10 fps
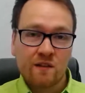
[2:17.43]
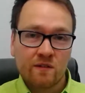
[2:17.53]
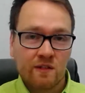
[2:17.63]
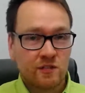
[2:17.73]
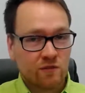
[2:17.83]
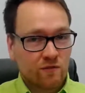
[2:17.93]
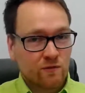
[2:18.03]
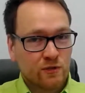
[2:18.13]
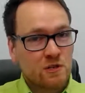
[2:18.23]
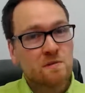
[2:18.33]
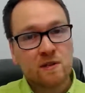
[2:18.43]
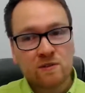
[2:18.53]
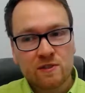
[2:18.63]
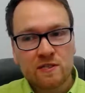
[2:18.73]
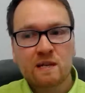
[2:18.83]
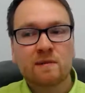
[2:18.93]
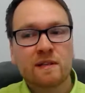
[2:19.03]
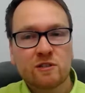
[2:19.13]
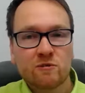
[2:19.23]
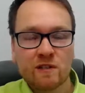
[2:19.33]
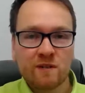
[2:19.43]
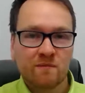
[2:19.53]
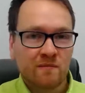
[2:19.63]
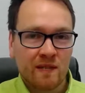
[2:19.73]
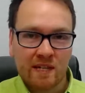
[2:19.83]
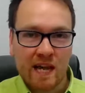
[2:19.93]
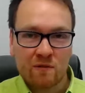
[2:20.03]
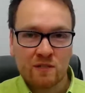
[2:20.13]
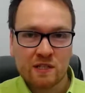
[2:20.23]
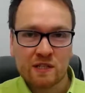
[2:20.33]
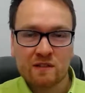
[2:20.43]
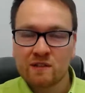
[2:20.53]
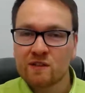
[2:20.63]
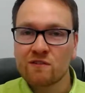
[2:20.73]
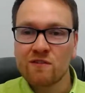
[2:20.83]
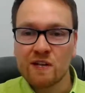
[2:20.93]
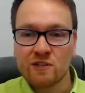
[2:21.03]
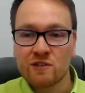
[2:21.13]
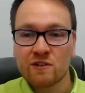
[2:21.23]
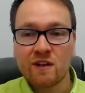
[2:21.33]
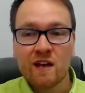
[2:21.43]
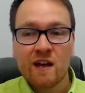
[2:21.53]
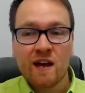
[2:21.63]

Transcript: This is, of course, assuming you use the double entry accounting convention